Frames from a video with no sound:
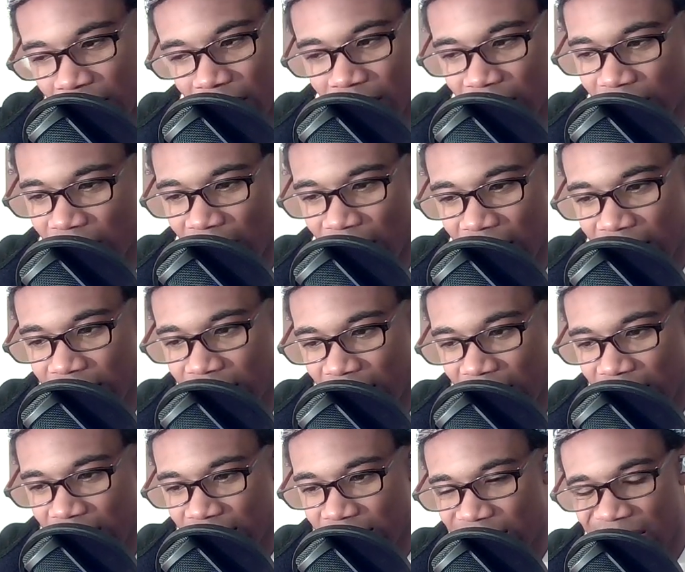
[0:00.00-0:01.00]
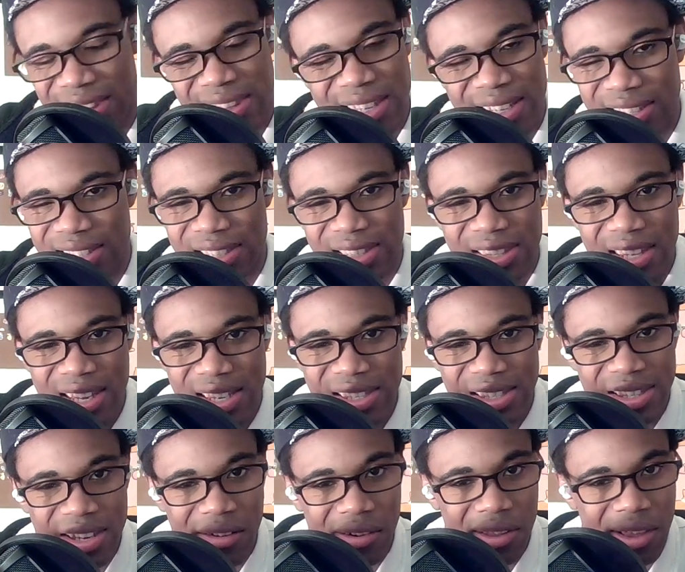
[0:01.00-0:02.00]
or like things that doesn't
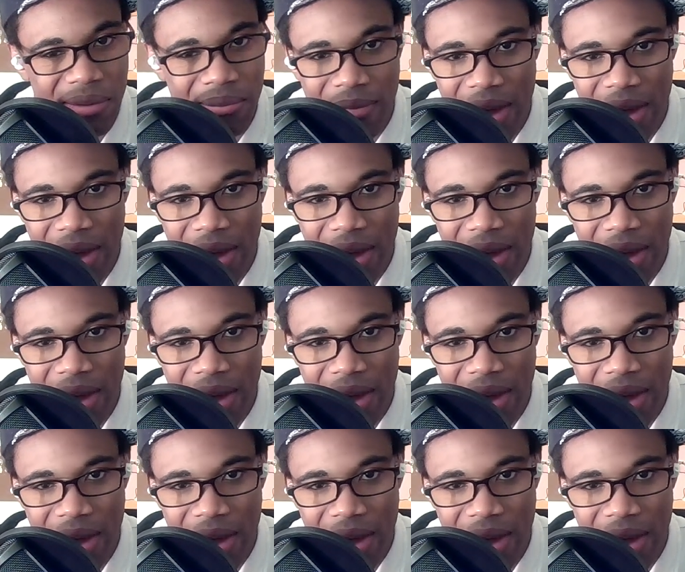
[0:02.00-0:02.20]
necessarily